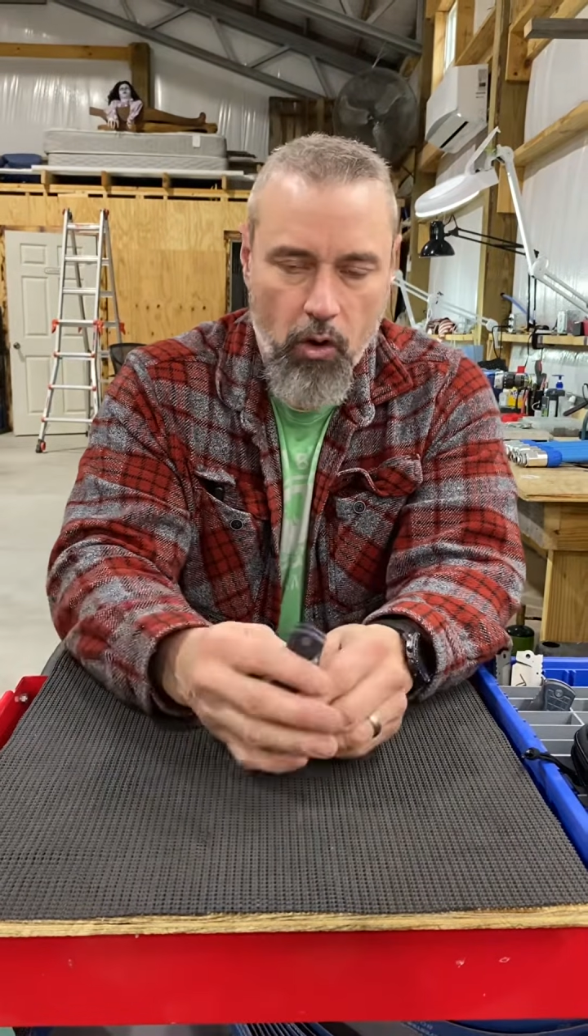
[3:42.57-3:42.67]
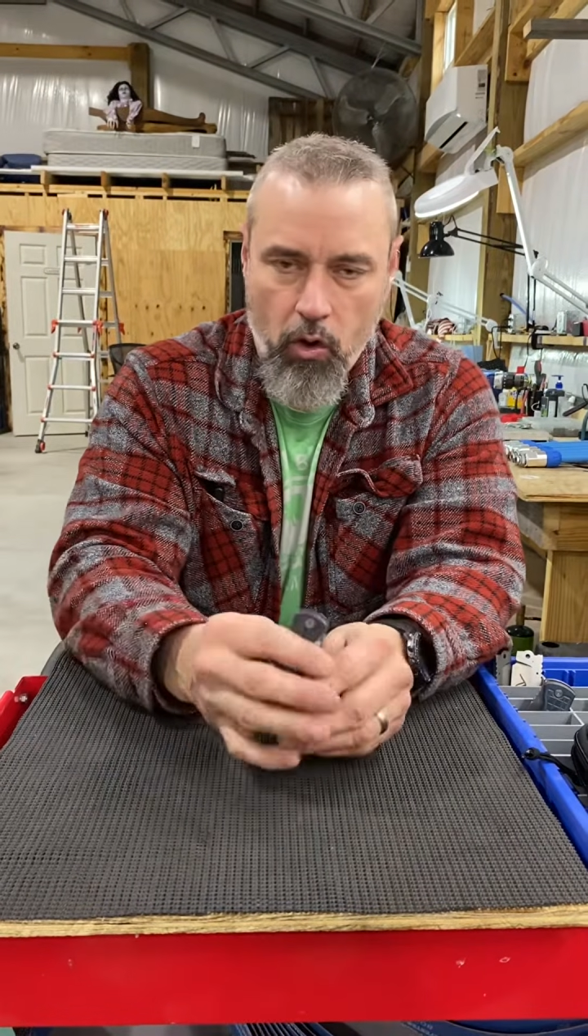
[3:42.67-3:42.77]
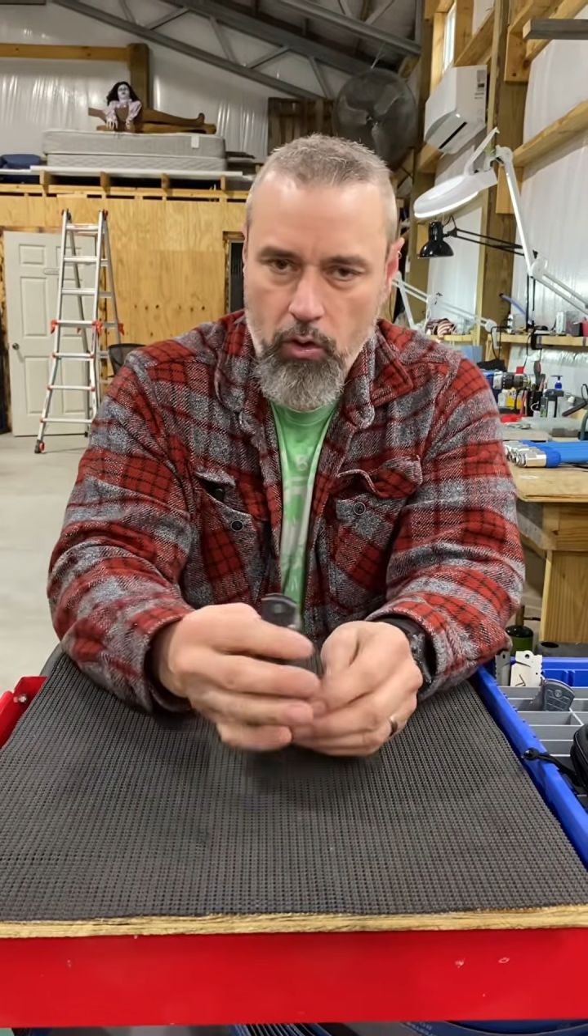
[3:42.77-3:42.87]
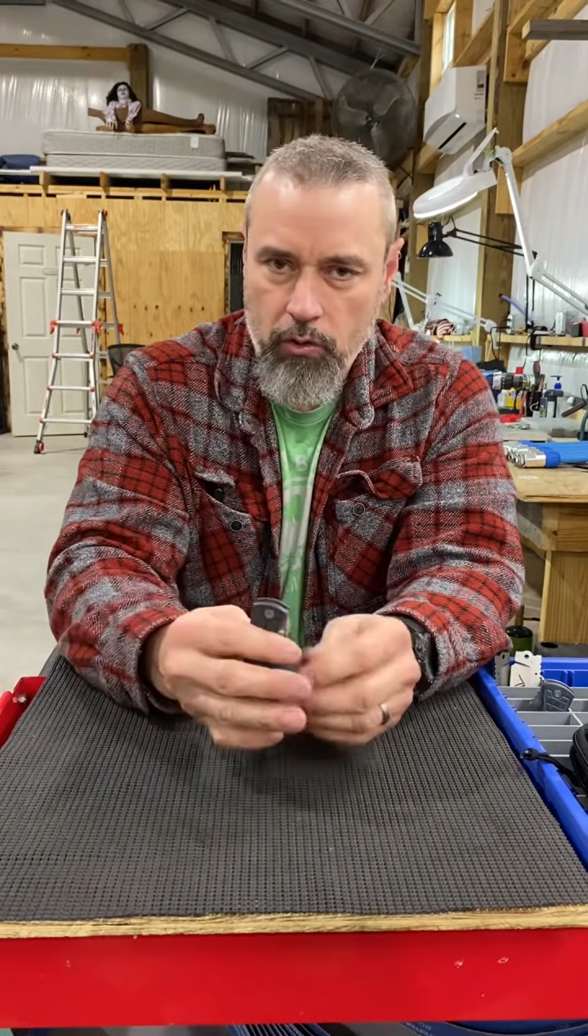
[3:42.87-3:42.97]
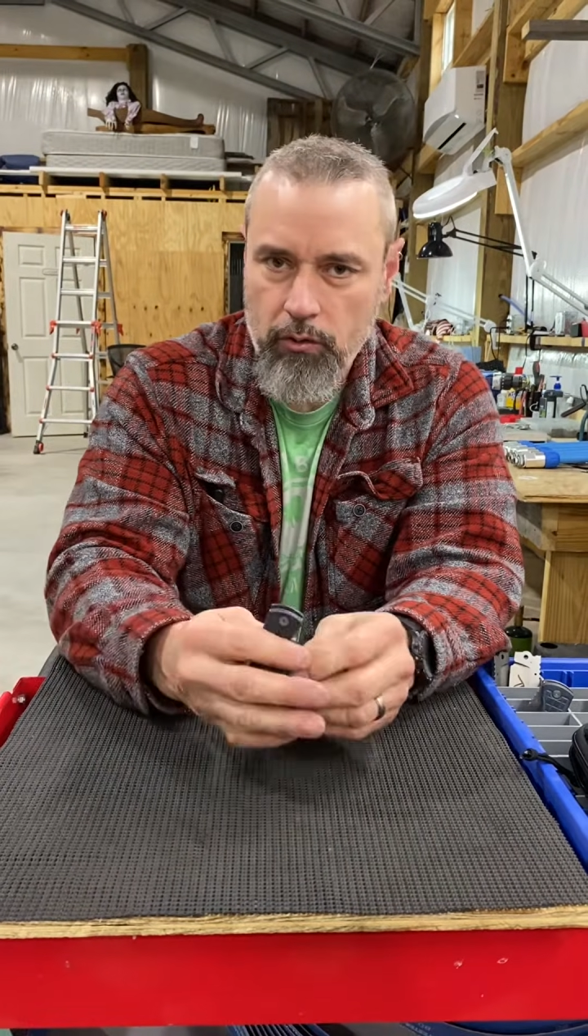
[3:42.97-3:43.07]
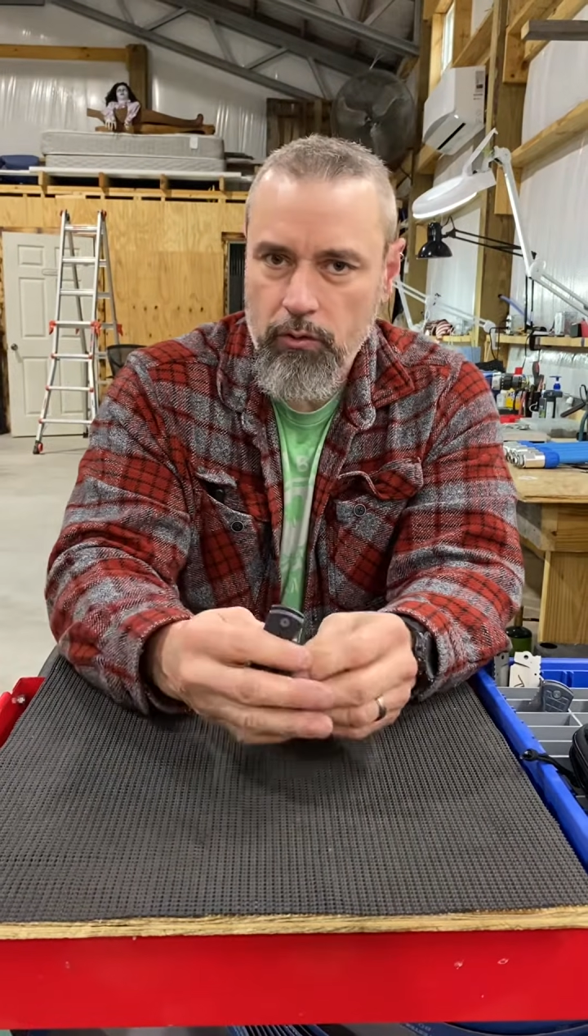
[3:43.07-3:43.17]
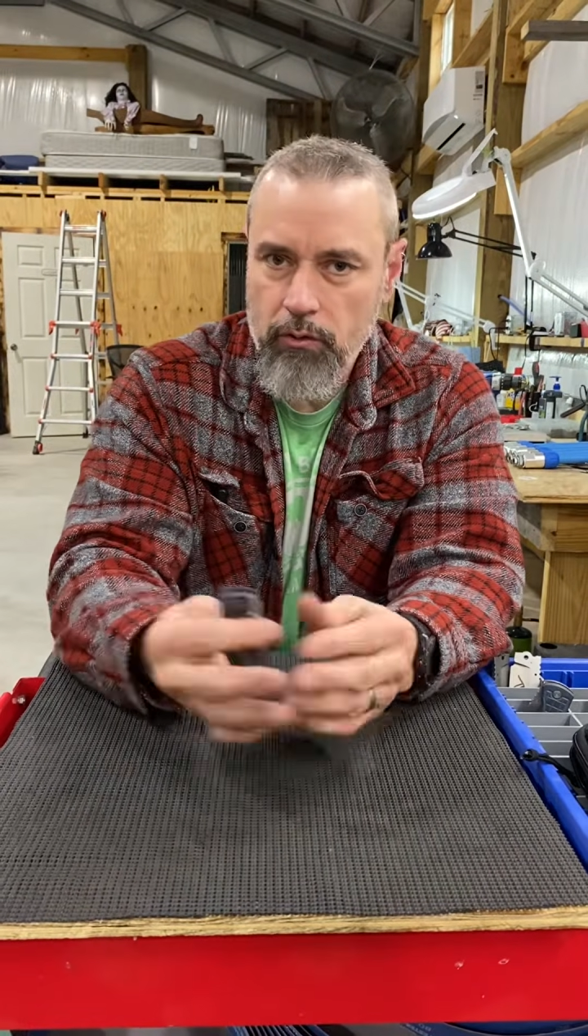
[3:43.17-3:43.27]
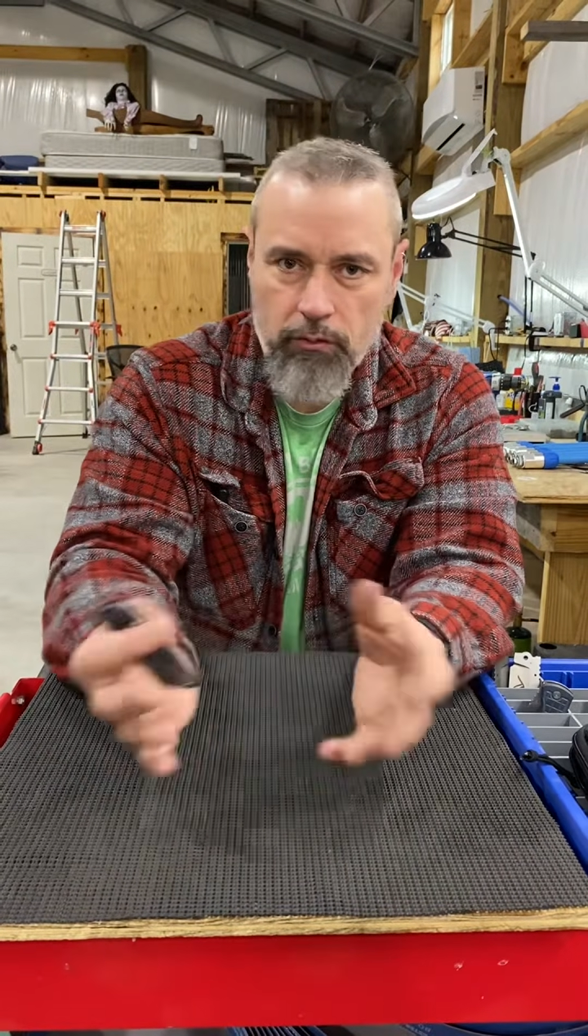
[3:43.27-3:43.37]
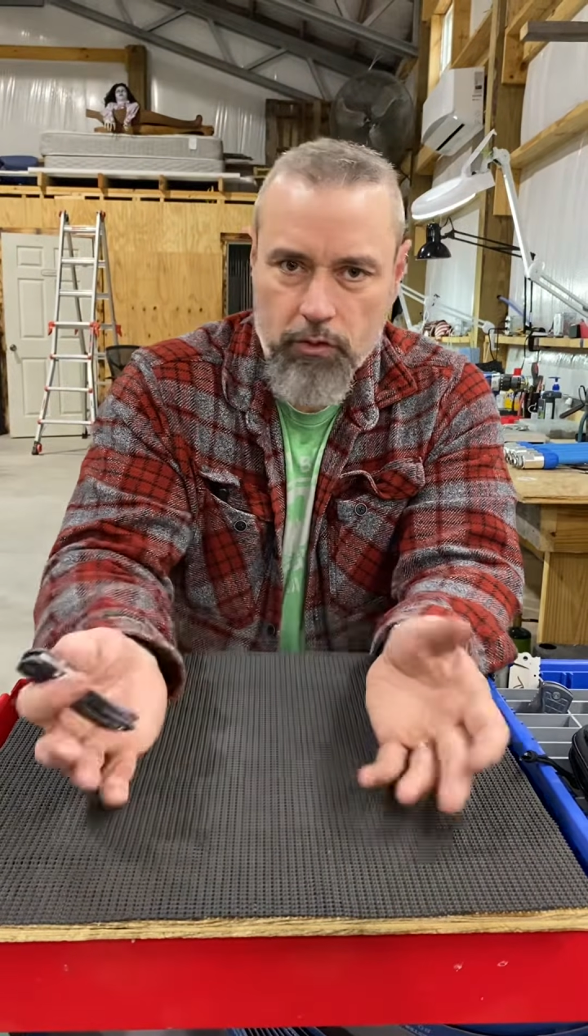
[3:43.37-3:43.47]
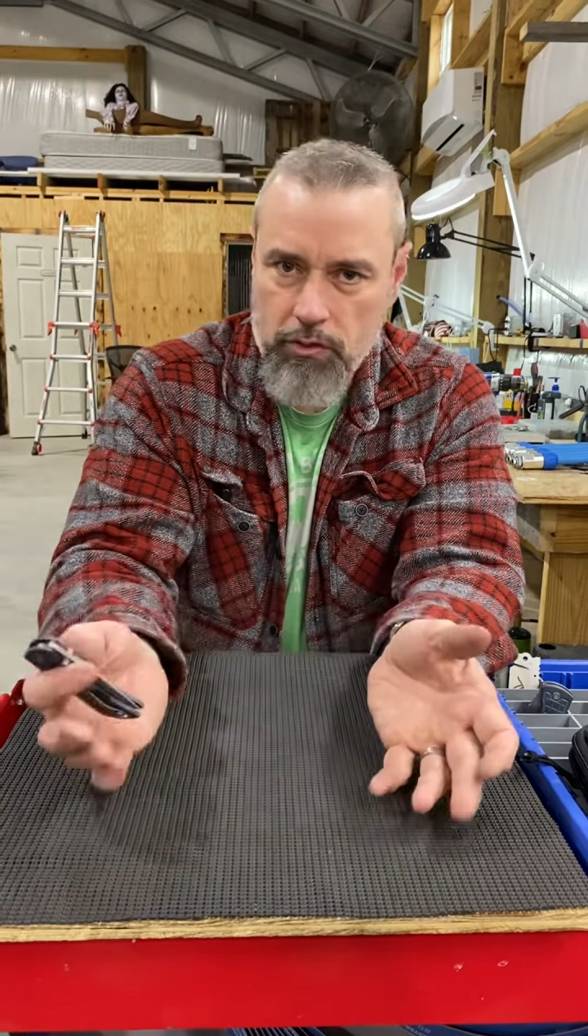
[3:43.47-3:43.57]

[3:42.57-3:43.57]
or there's